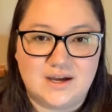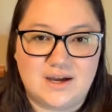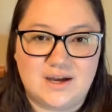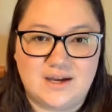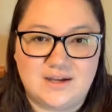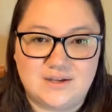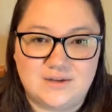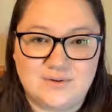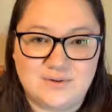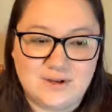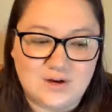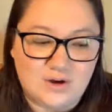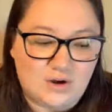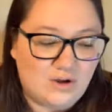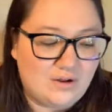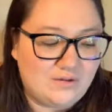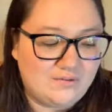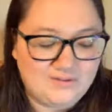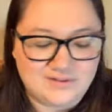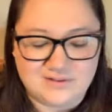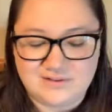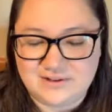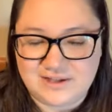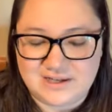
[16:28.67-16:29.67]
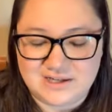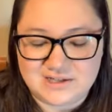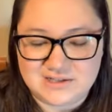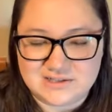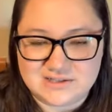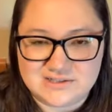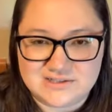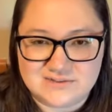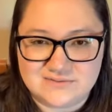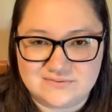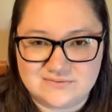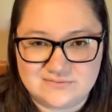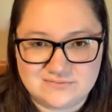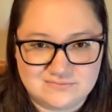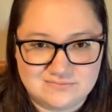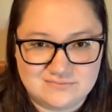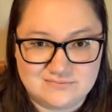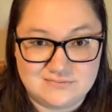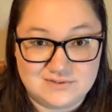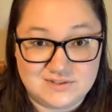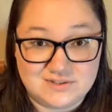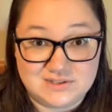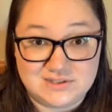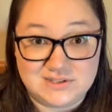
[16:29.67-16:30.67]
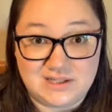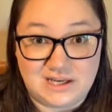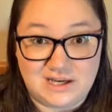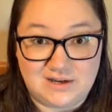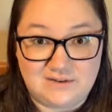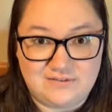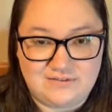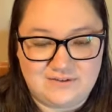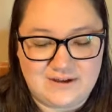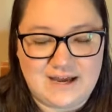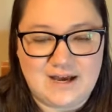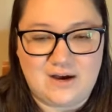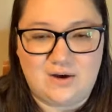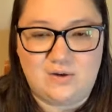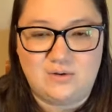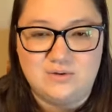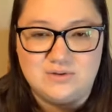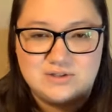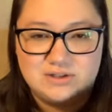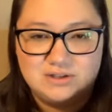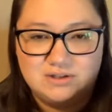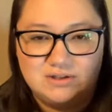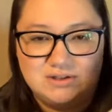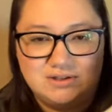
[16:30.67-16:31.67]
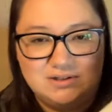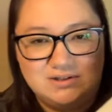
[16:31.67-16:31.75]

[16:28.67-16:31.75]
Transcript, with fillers: Uh, you get all the layers of stuff out